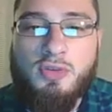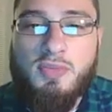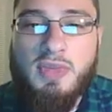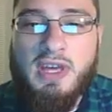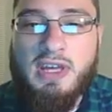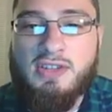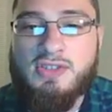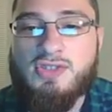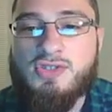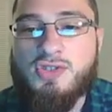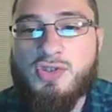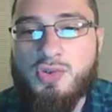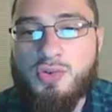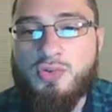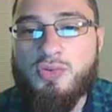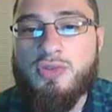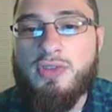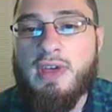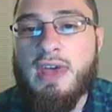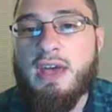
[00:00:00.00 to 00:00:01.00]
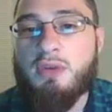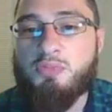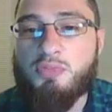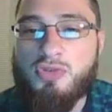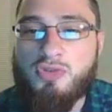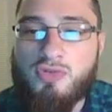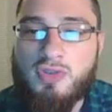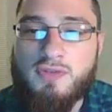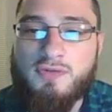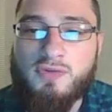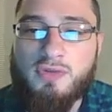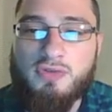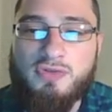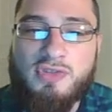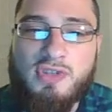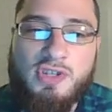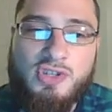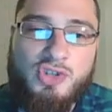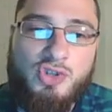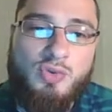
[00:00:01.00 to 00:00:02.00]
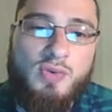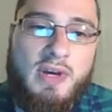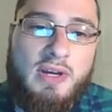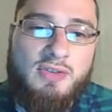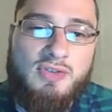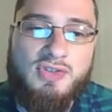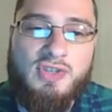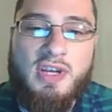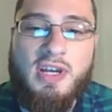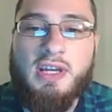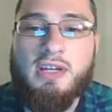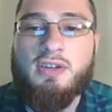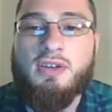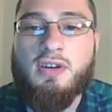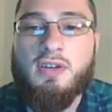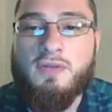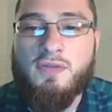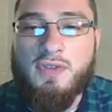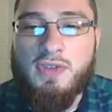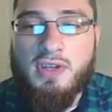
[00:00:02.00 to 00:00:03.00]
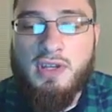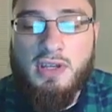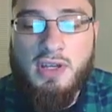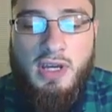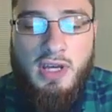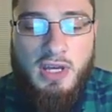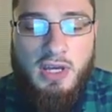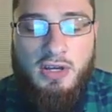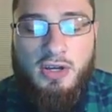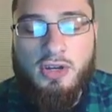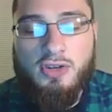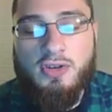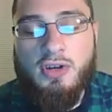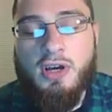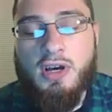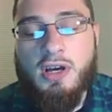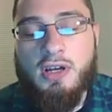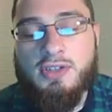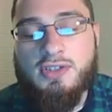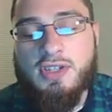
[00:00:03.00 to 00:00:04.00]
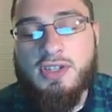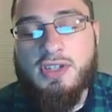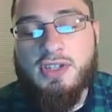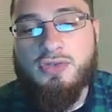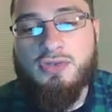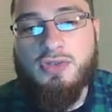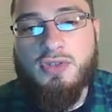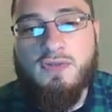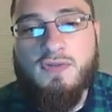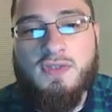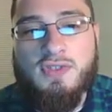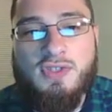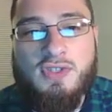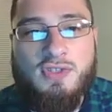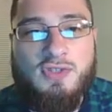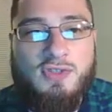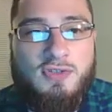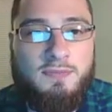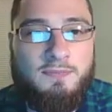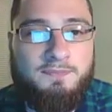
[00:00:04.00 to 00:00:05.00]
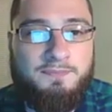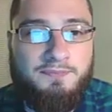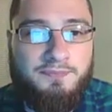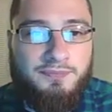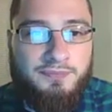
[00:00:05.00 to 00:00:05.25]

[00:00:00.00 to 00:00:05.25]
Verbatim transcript: commands to that peripheral tissue outside of the uh, central nervous system.